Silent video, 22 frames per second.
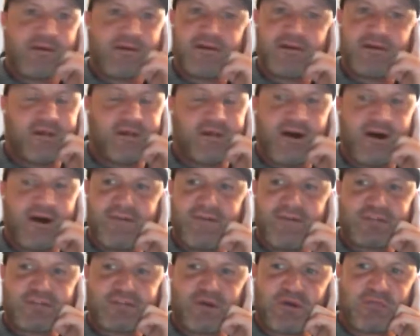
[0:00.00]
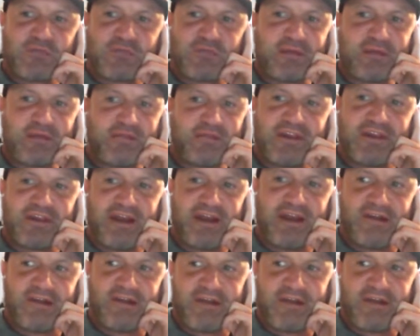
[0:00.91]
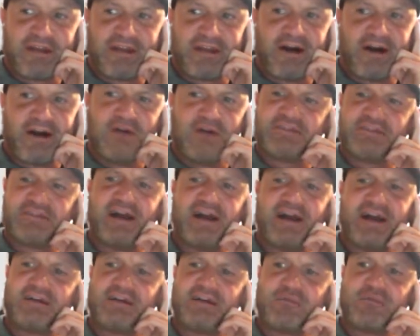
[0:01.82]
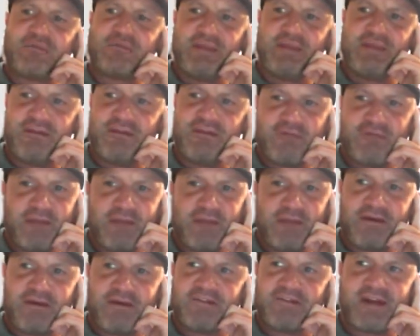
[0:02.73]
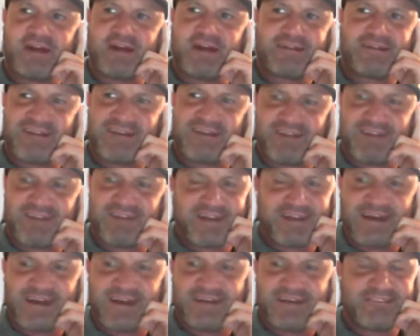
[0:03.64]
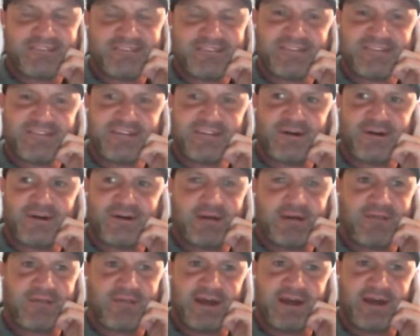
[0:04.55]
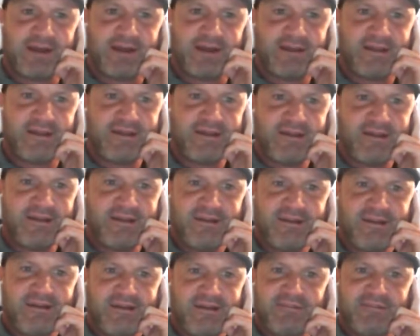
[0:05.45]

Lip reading: No, and that's why when people today are like, "Oh, Tiger would be way better than Jackson," I'm like, I don't know about that. Yeah.